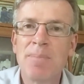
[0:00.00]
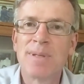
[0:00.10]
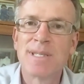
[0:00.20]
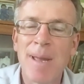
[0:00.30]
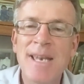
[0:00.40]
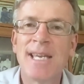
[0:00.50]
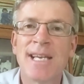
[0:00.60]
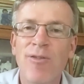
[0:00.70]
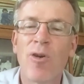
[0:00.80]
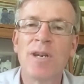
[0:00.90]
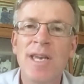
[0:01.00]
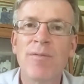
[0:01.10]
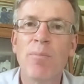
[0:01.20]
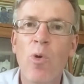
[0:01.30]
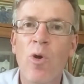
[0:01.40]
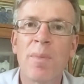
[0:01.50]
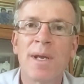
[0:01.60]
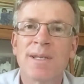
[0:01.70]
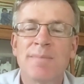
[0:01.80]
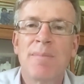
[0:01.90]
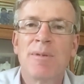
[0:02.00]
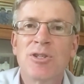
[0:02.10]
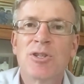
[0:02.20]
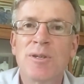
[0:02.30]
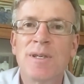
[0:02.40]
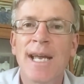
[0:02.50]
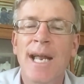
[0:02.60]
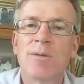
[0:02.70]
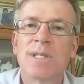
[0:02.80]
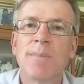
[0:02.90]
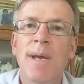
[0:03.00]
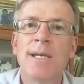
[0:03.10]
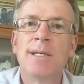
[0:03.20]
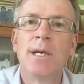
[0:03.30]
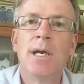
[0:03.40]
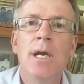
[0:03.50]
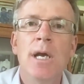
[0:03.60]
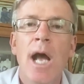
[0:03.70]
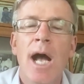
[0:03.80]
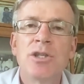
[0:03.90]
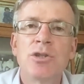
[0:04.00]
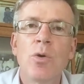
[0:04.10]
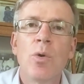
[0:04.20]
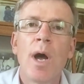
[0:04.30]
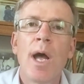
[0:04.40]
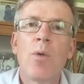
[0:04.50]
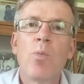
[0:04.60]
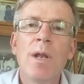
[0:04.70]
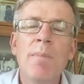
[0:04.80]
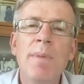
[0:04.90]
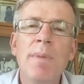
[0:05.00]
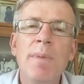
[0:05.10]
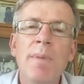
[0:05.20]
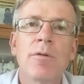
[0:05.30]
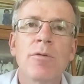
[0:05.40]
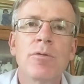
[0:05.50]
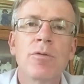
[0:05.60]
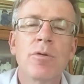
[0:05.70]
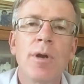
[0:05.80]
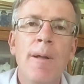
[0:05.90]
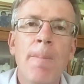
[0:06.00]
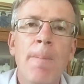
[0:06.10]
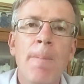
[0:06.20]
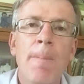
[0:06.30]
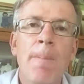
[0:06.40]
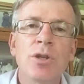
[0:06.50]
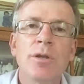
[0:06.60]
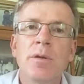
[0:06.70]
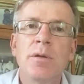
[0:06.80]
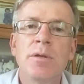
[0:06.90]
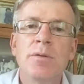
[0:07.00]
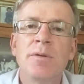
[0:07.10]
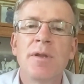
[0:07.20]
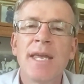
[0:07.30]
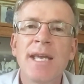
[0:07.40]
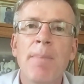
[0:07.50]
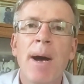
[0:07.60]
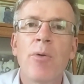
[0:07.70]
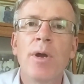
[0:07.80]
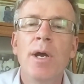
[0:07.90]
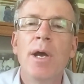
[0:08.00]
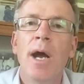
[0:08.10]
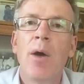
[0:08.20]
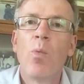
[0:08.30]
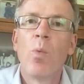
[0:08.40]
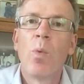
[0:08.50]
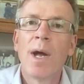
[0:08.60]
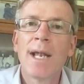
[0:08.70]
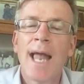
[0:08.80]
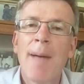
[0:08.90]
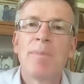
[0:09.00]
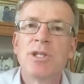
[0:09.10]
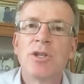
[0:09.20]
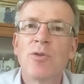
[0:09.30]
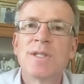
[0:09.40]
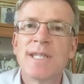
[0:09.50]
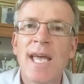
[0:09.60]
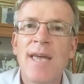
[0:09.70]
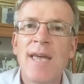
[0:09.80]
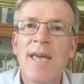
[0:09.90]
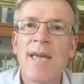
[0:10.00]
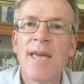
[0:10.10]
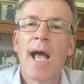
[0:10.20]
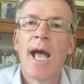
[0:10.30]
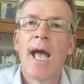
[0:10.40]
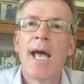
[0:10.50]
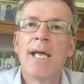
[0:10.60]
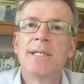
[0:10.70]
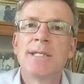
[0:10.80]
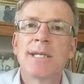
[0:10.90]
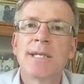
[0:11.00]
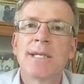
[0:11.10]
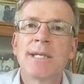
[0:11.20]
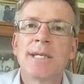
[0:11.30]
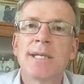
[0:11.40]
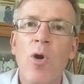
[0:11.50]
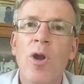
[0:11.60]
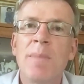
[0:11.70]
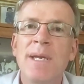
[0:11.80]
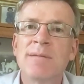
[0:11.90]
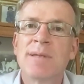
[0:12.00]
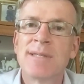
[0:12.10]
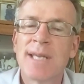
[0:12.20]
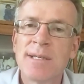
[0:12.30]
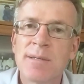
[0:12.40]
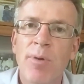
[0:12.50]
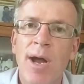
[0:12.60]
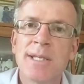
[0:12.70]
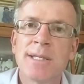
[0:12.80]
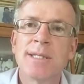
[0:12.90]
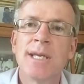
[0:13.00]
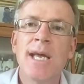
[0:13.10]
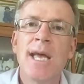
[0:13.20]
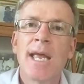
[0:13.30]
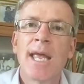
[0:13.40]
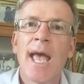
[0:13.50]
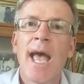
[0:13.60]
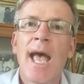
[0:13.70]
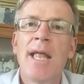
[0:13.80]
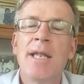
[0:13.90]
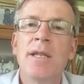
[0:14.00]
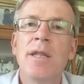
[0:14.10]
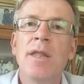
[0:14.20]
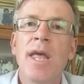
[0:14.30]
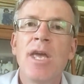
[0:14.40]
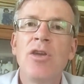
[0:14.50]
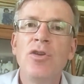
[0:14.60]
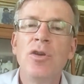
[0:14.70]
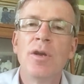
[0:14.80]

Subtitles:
spending has fallen even more because people just couldn't get out to spend. And so it will be crucial to think about what will happen to those savings, and can small and medium-sized enterprises, can they